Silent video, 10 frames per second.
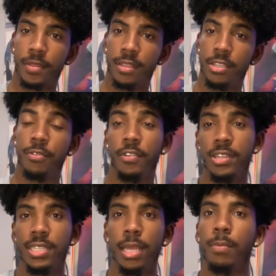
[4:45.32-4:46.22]
So
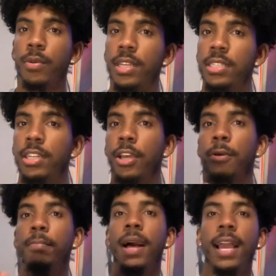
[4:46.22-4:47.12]
first tip was,
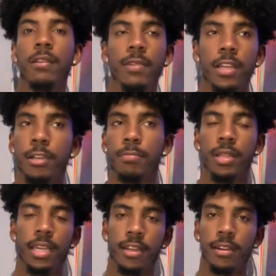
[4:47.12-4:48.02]
buy a record
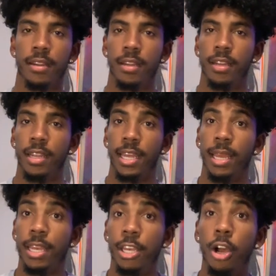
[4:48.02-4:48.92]
player
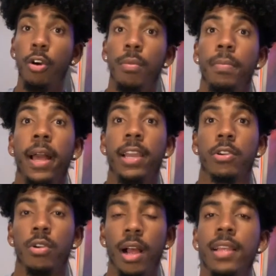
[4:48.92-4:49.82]
and don't buy a
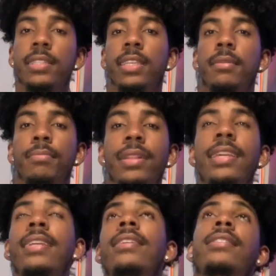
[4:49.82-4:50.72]
Crosley.
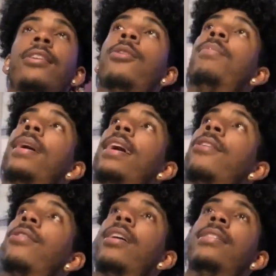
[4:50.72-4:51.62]
Please don't buy a
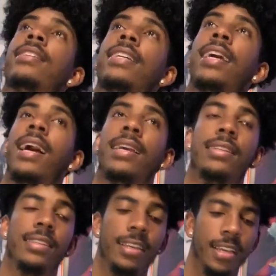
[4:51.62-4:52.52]
Crosley,
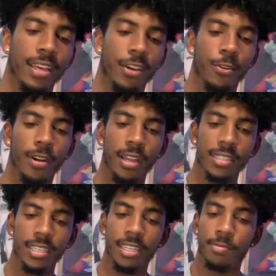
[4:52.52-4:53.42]
guys.
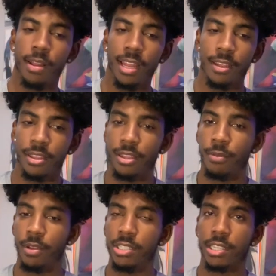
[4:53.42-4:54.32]
Crosley is probably the
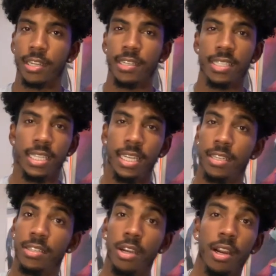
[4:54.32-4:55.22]
ones you're going to see
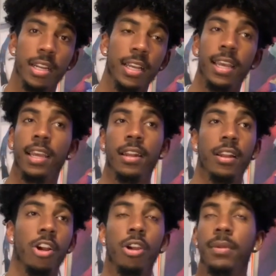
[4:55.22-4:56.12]
in Target,
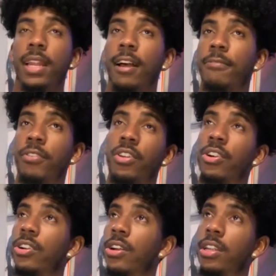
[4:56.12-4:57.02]
Urban
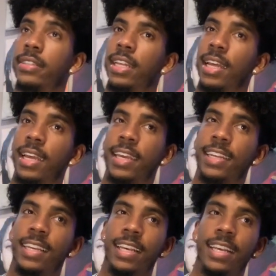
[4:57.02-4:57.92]
Outfitter, online.